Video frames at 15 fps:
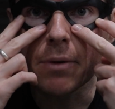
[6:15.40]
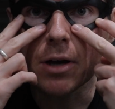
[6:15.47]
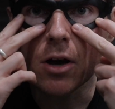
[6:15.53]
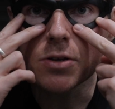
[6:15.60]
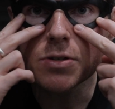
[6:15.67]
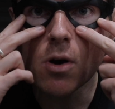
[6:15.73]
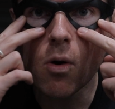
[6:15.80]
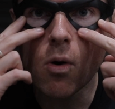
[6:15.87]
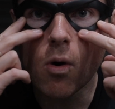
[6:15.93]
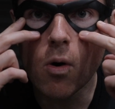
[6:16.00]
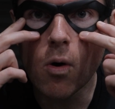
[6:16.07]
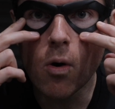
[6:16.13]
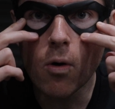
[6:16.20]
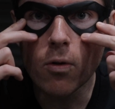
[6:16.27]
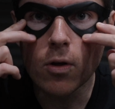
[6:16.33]
goes
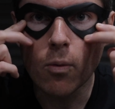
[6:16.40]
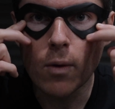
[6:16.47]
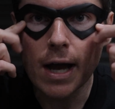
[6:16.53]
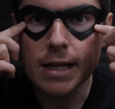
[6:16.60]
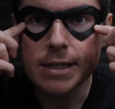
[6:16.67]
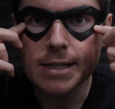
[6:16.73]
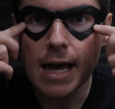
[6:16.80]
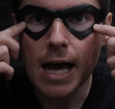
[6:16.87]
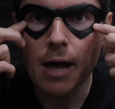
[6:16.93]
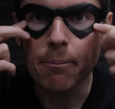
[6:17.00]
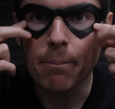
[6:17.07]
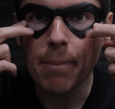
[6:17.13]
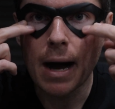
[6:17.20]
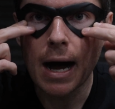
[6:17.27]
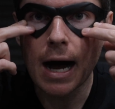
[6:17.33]
all the way
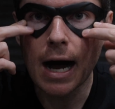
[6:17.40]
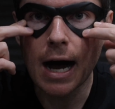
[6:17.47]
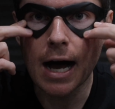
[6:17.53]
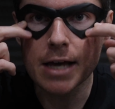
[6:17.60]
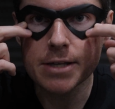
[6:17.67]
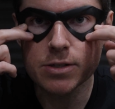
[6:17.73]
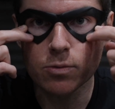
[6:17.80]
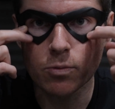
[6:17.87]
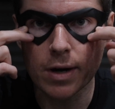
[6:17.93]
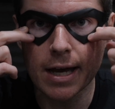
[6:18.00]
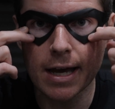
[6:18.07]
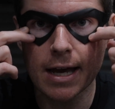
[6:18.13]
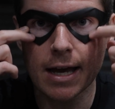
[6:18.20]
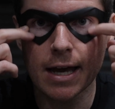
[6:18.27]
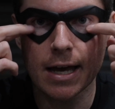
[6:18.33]
down past
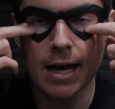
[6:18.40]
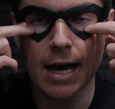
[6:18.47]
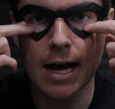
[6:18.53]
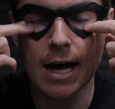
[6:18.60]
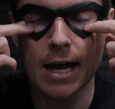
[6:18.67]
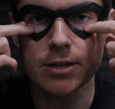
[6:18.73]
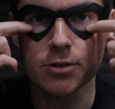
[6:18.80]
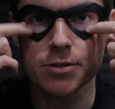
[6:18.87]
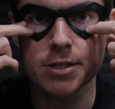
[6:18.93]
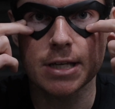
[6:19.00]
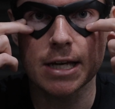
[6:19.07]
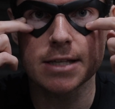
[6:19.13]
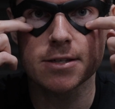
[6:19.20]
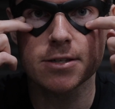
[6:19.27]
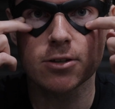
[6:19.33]
where your
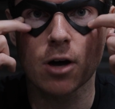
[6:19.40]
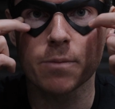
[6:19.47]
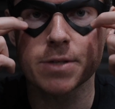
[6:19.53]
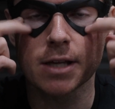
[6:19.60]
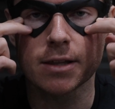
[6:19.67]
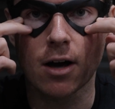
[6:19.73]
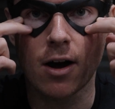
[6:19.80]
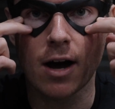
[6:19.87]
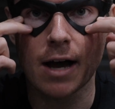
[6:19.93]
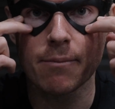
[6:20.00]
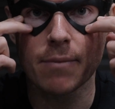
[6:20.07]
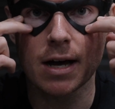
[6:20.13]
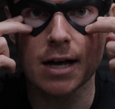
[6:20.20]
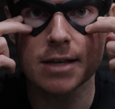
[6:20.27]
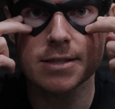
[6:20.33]
skin stops and the eye
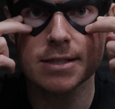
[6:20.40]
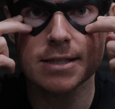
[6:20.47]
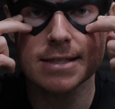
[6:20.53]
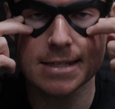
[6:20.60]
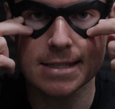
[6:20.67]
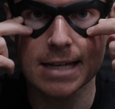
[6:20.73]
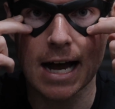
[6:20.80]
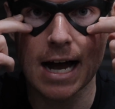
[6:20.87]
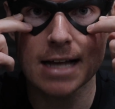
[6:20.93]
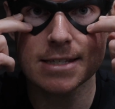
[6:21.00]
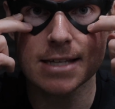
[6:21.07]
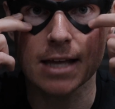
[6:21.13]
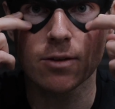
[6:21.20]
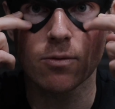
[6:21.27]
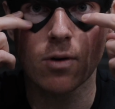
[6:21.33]
mask
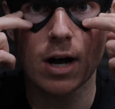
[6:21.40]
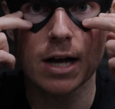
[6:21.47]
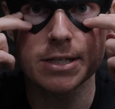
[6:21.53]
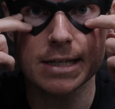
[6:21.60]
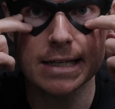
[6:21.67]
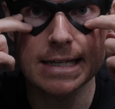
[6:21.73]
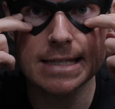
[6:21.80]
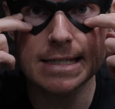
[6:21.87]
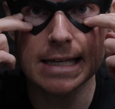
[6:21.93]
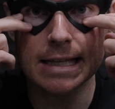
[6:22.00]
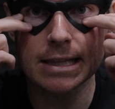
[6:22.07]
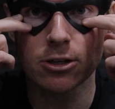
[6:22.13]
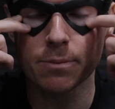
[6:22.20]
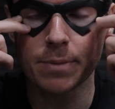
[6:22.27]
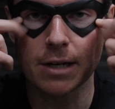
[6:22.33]
starts. Otherwise, you're gonna see
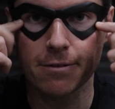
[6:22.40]
a little bit of